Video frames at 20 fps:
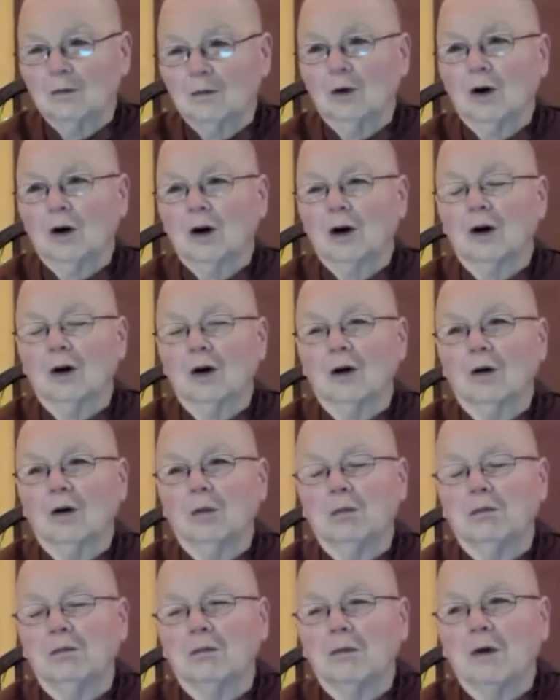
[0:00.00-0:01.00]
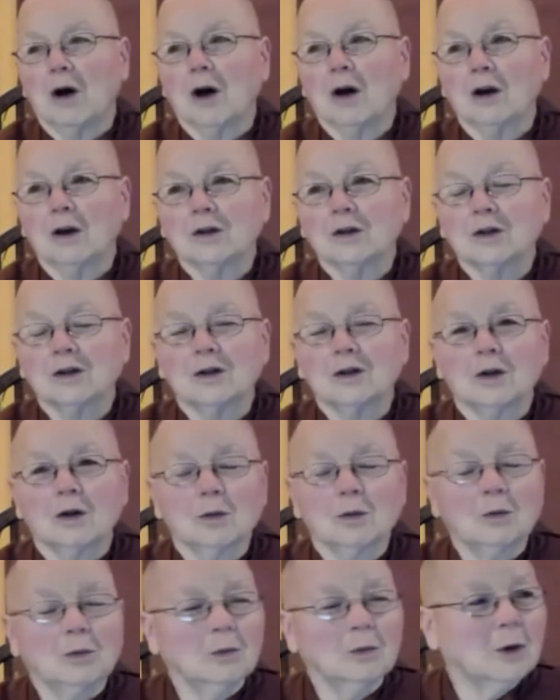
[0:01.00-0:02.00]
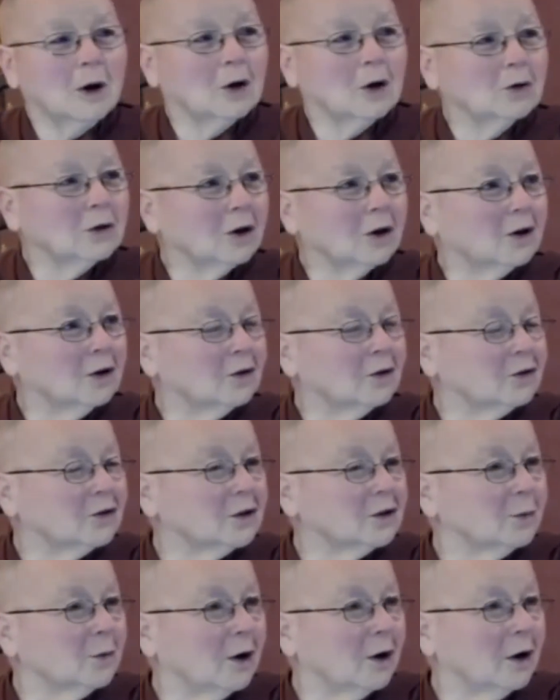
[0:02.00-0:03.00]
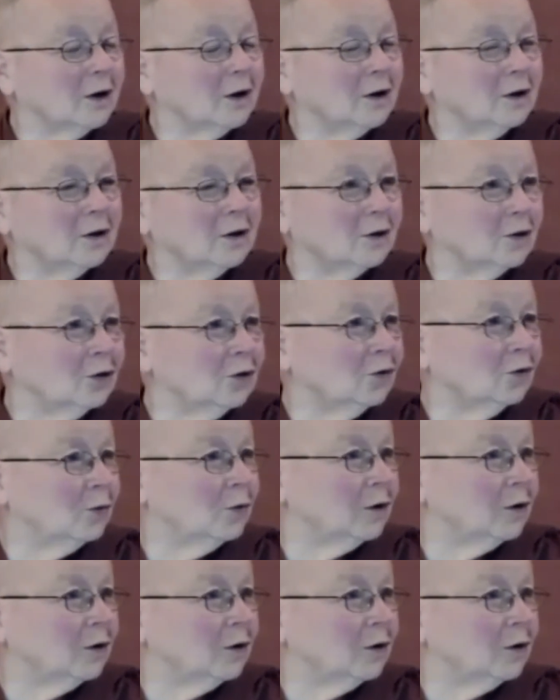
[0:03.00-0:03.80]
highest amount of samadhi that you've been